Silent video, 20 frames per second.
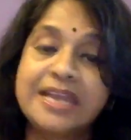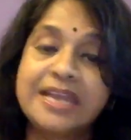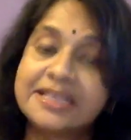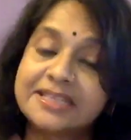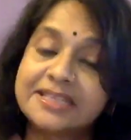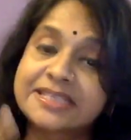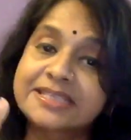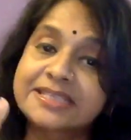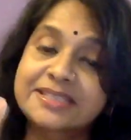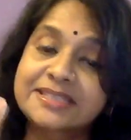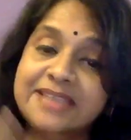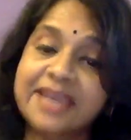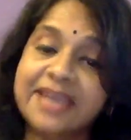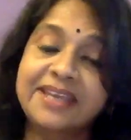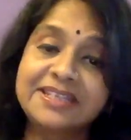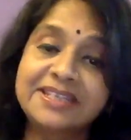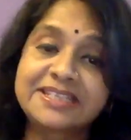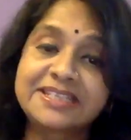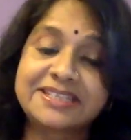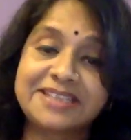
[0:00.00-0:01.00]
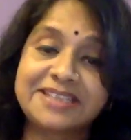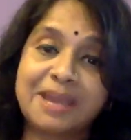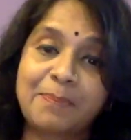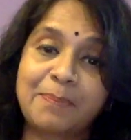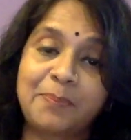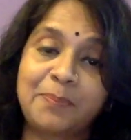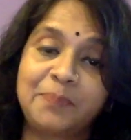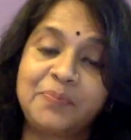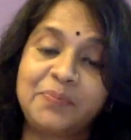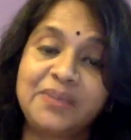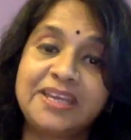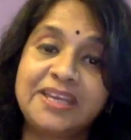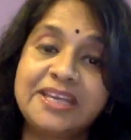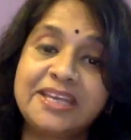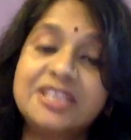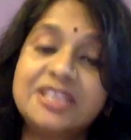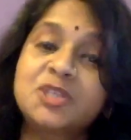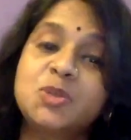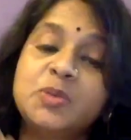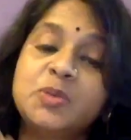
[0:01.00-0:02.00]
The second step
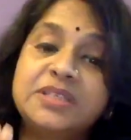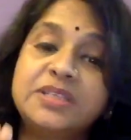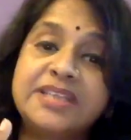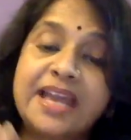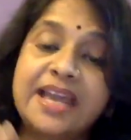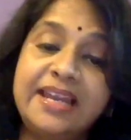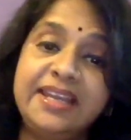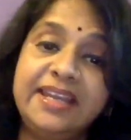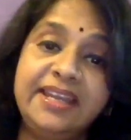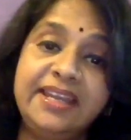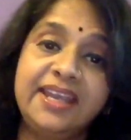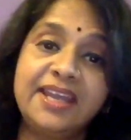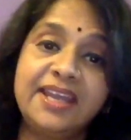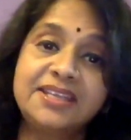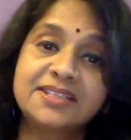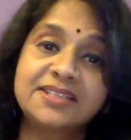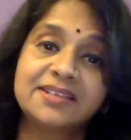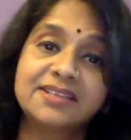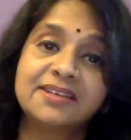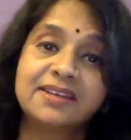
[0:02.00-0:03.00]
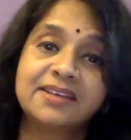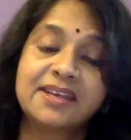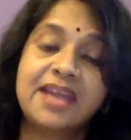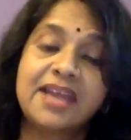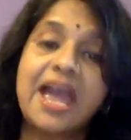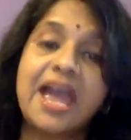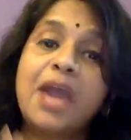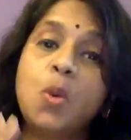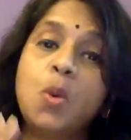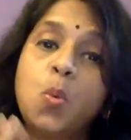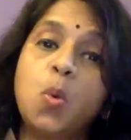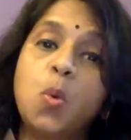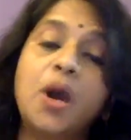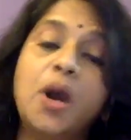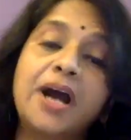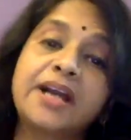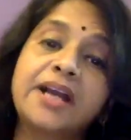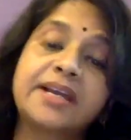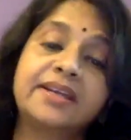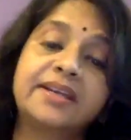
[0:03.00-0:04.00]
is to delegate and
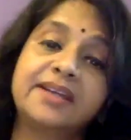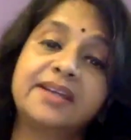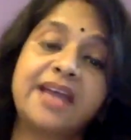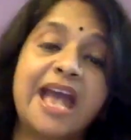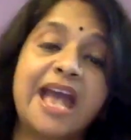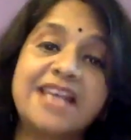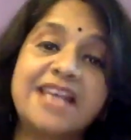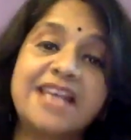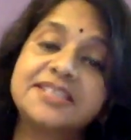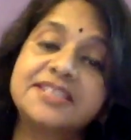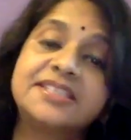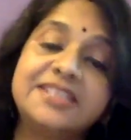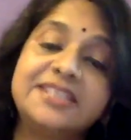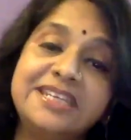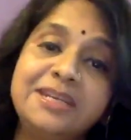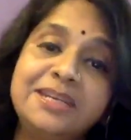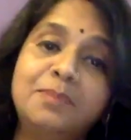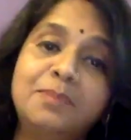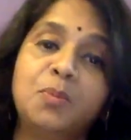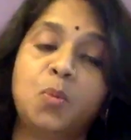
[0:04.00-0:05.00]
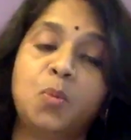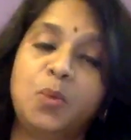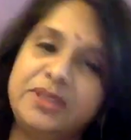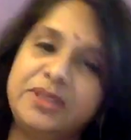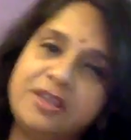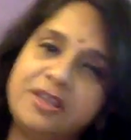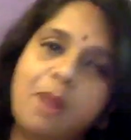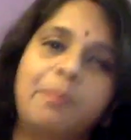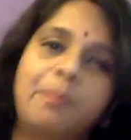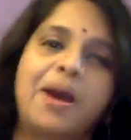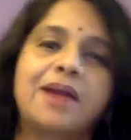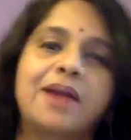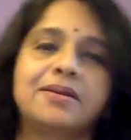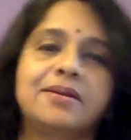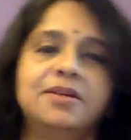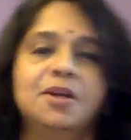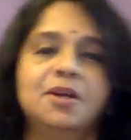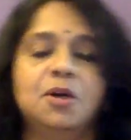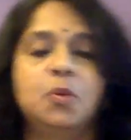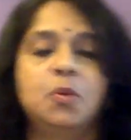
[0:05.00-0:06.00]
work as a team with your
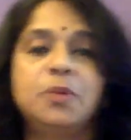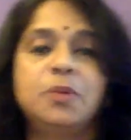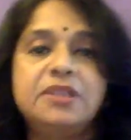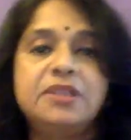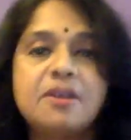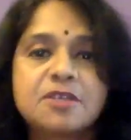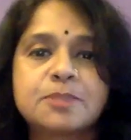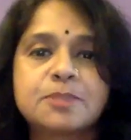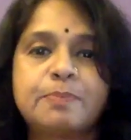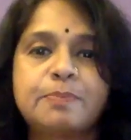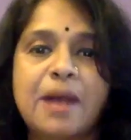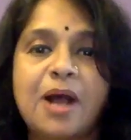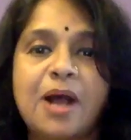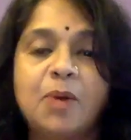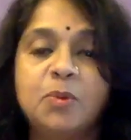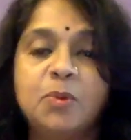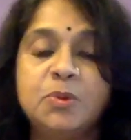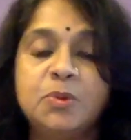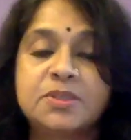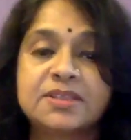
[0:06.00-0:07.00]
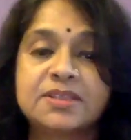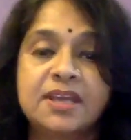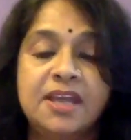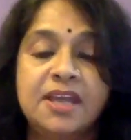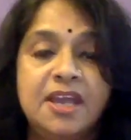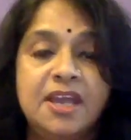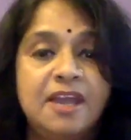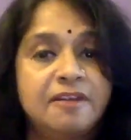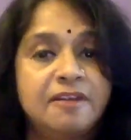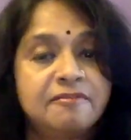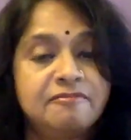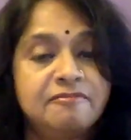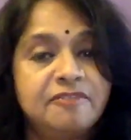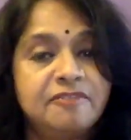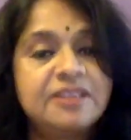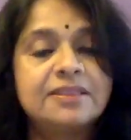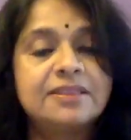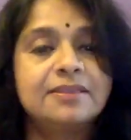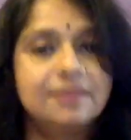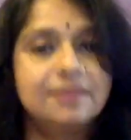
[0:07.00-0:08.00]
partner, with your spouse, with
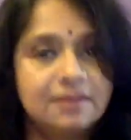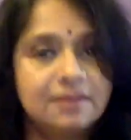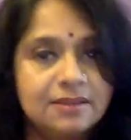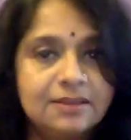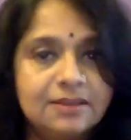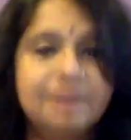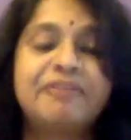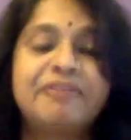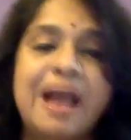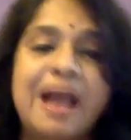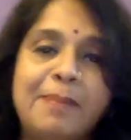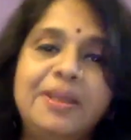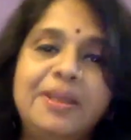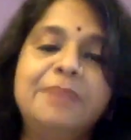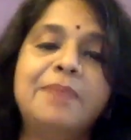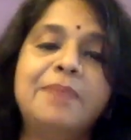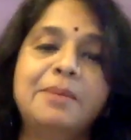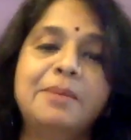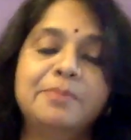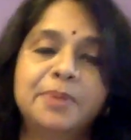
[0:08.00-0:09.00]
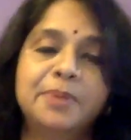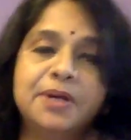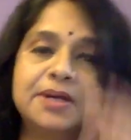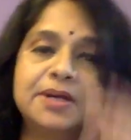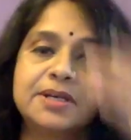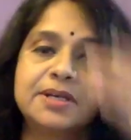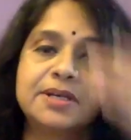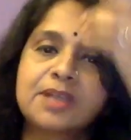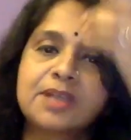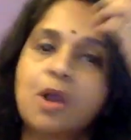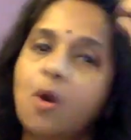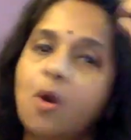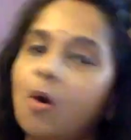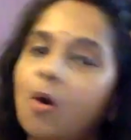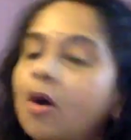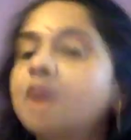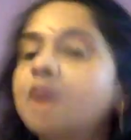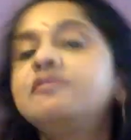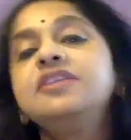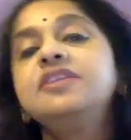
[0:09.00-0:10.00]
the family members,
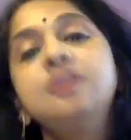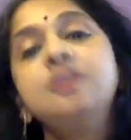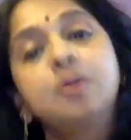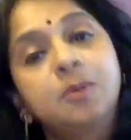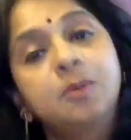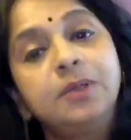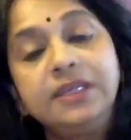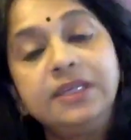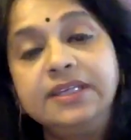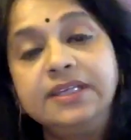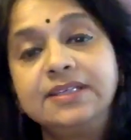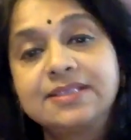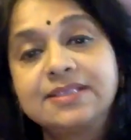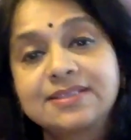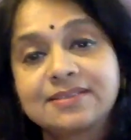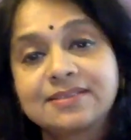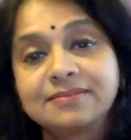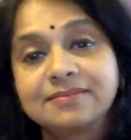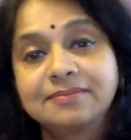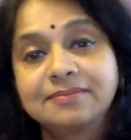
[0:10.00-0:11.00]
or with your colleagues.